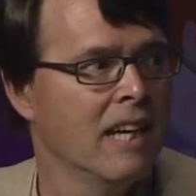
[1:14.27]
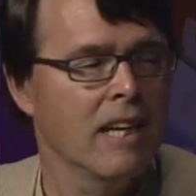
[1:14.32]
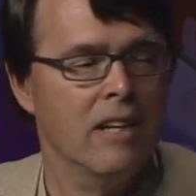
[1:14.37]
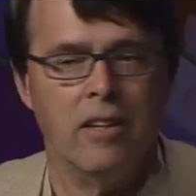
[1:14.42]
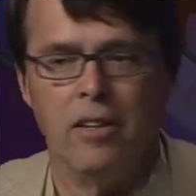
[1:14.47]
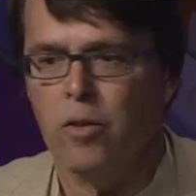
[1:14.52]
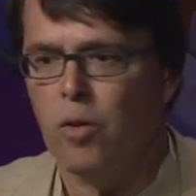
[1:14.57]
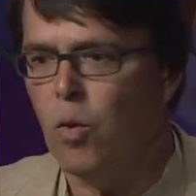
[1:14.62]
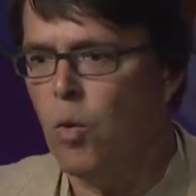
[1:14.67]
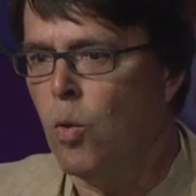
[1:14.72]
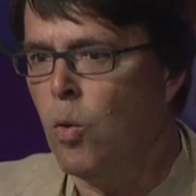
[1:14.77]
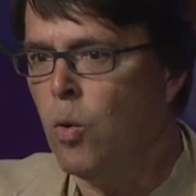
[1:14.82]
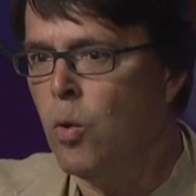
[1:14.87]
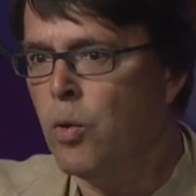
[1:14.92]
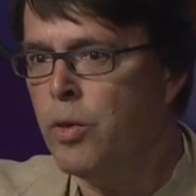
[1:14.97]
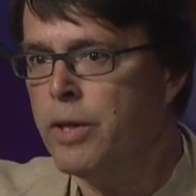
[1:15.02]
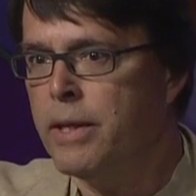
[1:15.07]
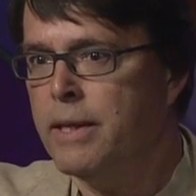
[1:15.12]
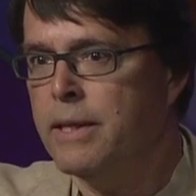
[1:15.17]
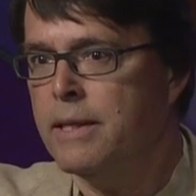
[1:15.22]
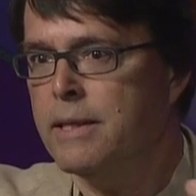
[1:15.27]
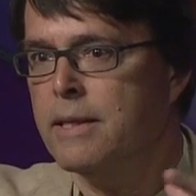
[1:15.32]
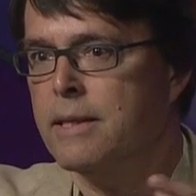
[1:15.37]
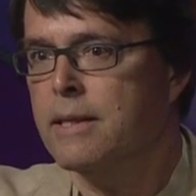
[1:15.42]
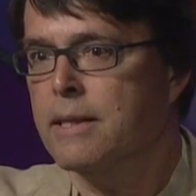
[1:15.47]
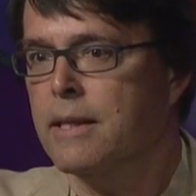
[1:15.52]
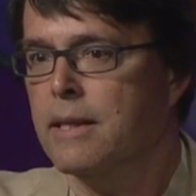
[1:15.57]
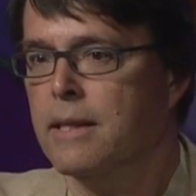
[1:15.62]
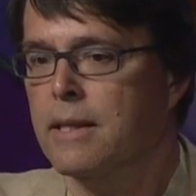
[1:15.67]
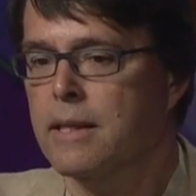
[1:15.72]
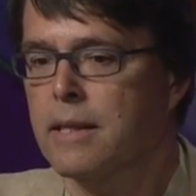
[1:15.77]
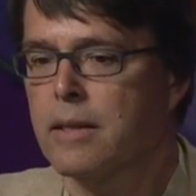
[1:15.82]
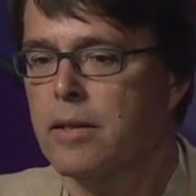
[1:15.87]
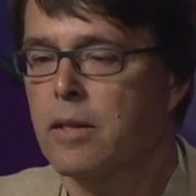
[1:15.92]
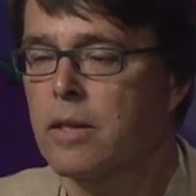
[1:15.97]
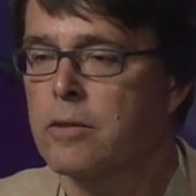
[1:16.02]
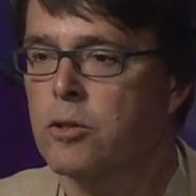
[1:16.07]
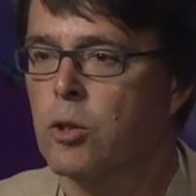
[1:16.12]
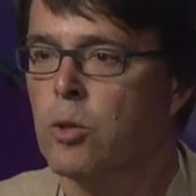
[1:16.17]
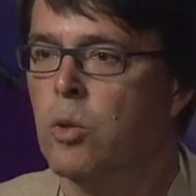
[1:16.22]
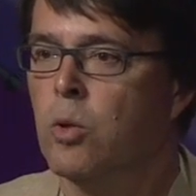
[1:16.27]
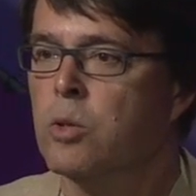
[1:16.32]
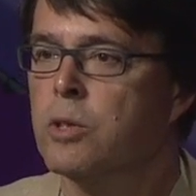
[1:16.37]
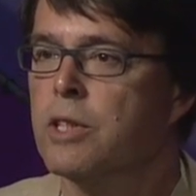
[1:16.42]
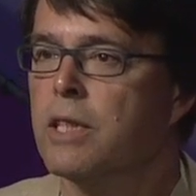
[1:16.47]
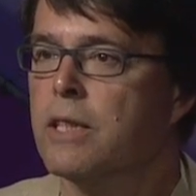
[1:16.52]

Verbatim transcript: And all these uh, controls